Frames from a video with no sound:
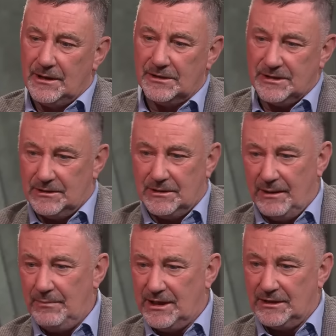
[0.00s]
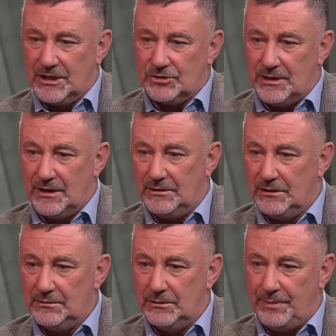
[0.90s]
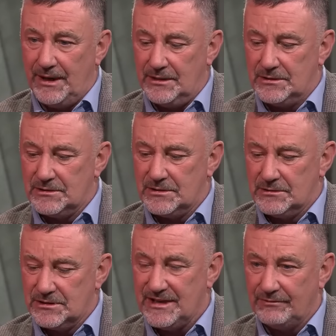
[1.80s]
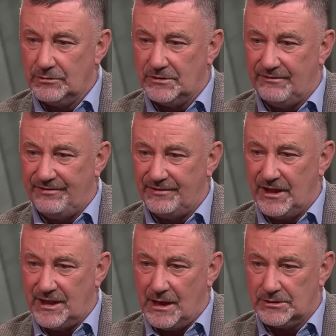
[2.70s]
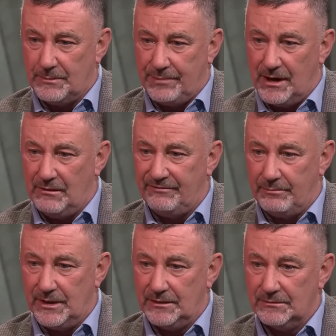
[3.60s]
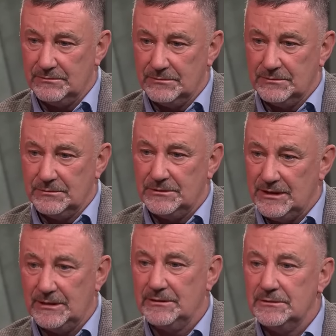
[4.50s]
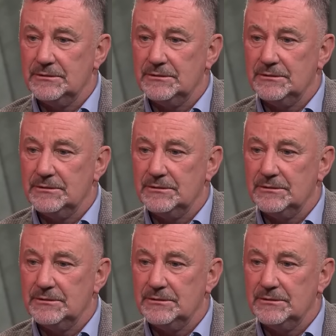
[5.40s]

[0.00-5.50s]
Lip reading: I said, let me get this right. You paid £750,000 for me. Yeah.